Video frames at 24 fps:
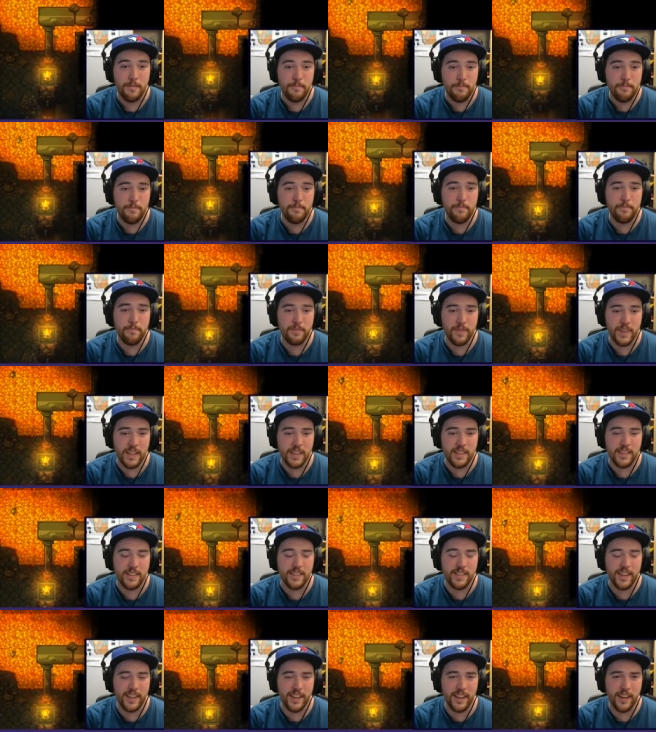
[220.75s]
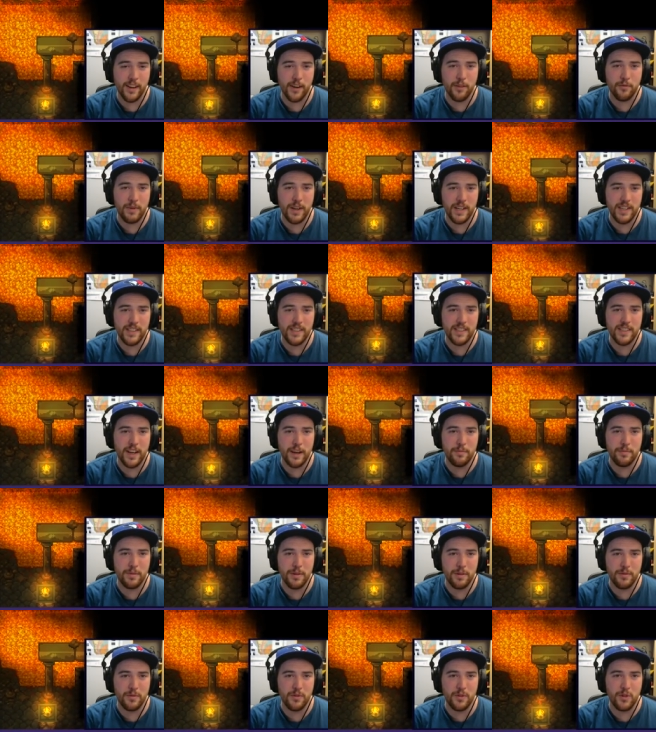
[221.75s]
Hmm, sticking a red gem
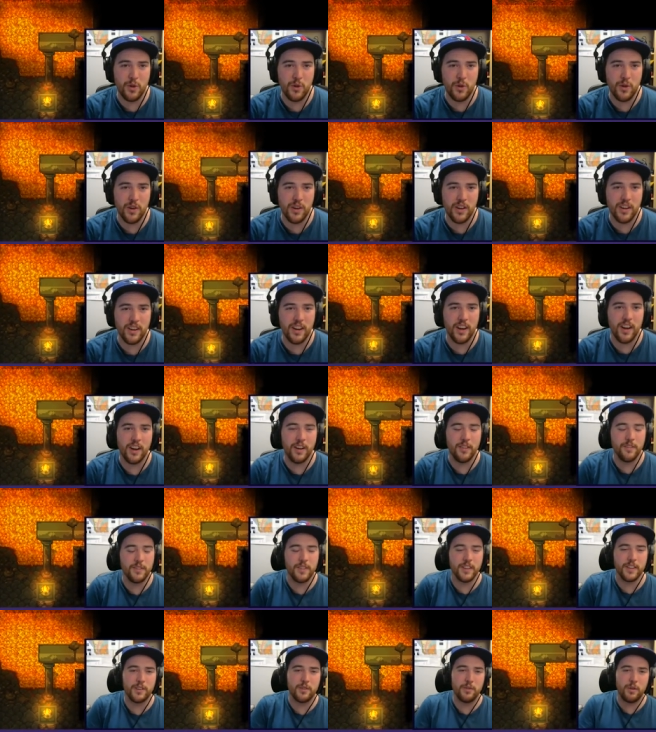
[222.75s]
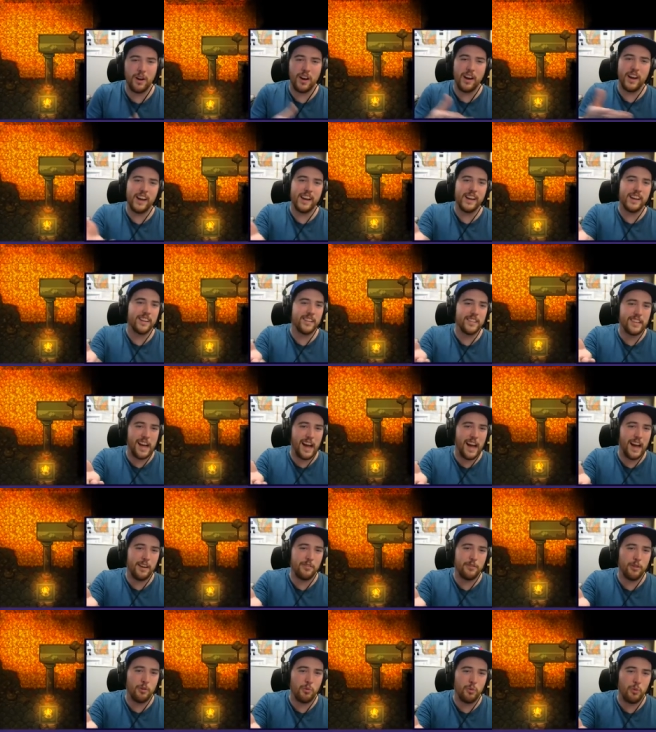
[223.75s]
in the floor of the crying
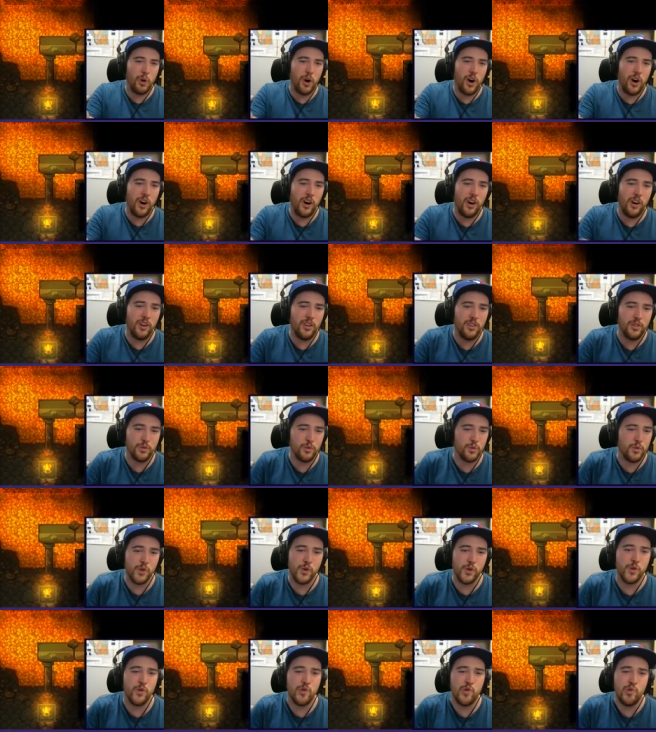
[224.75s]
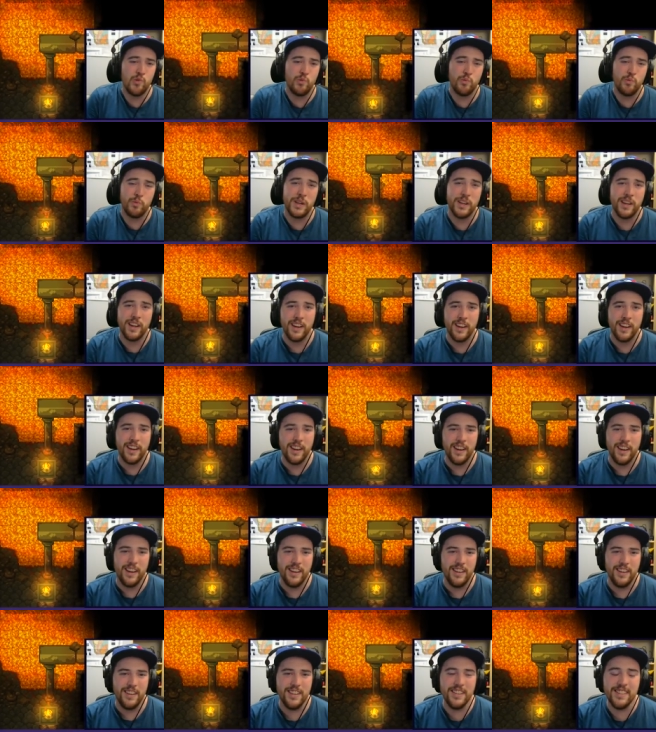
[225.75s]
lava wall room
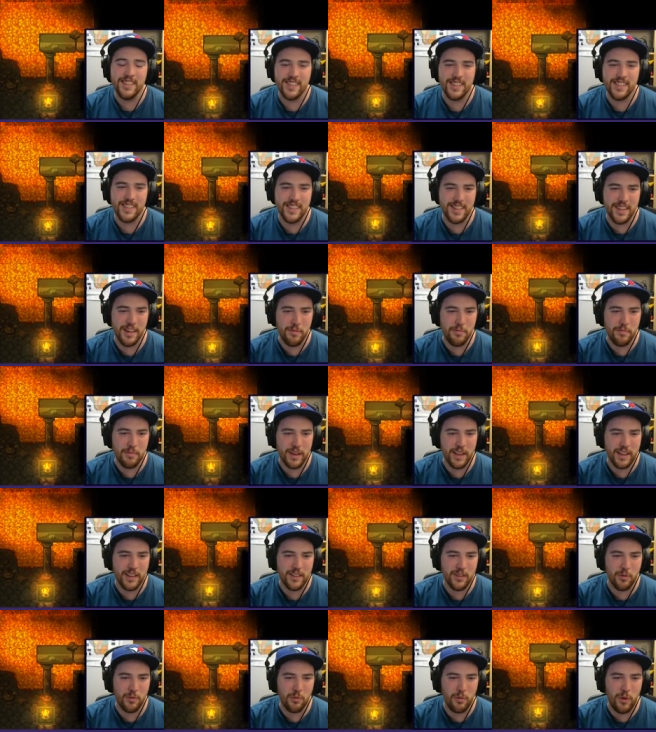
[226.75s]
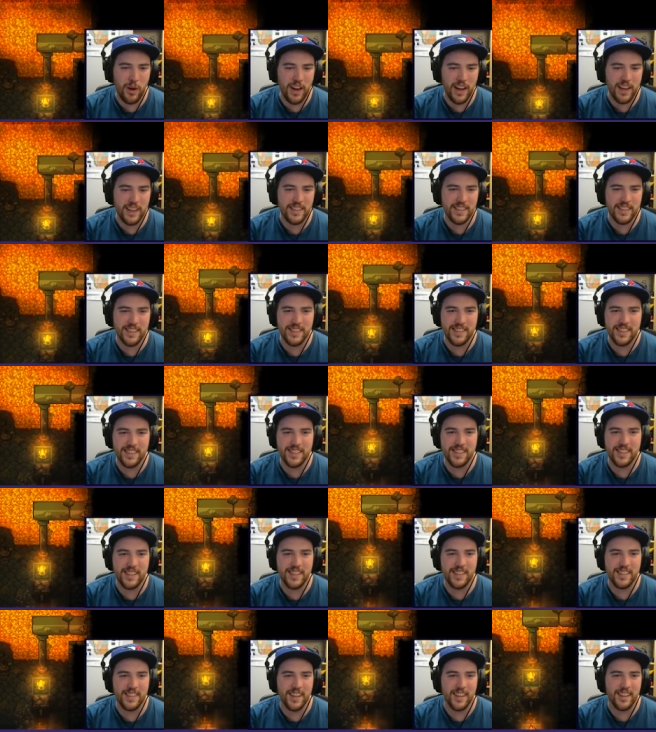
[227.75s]
doesn't seem like the wisest
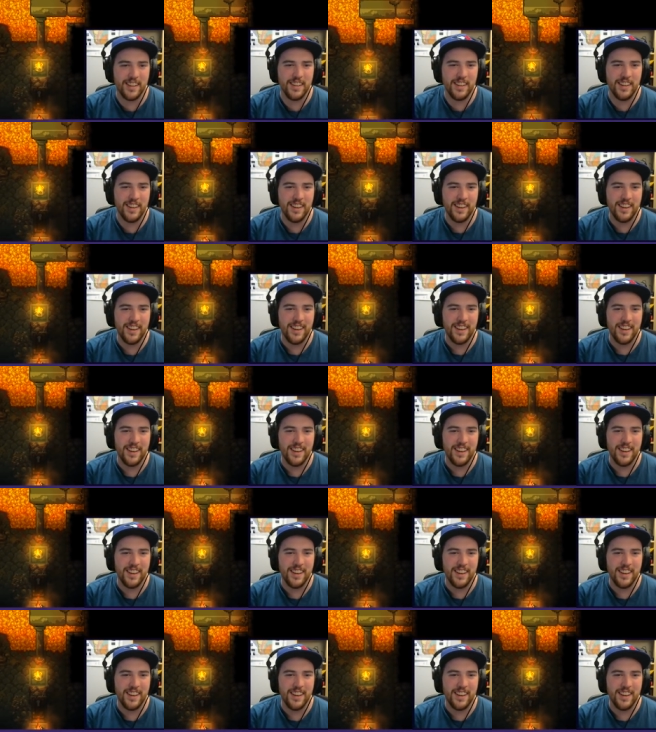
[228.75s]
decision.